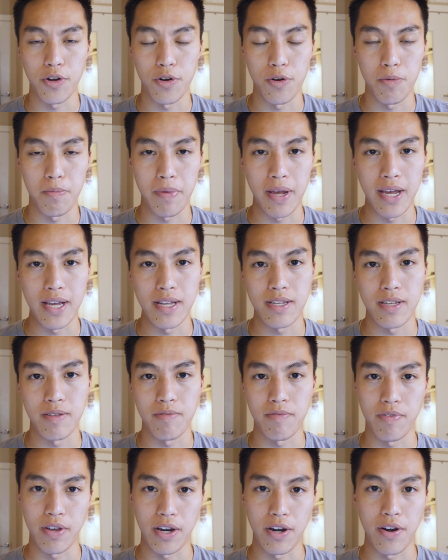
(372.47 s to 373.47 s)
group mates
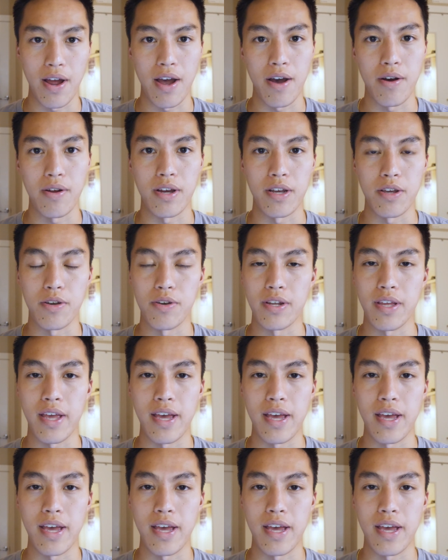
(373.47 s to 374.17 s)
and figure out a good